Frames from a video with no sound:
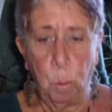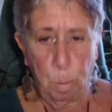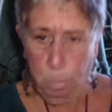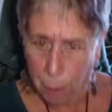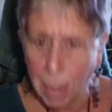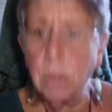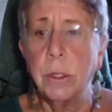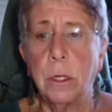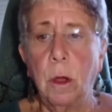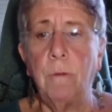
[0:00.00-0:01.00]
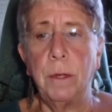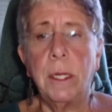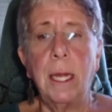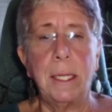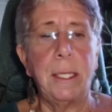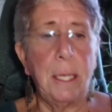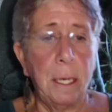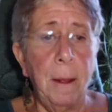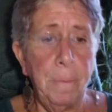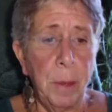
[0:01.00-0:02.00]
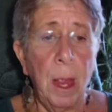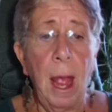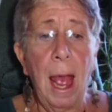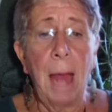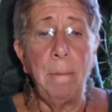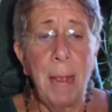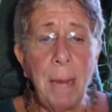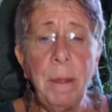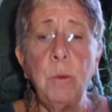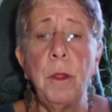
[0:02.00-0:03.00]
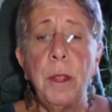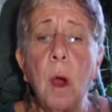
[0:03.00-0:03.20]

prior to COVID-19. And maybe were the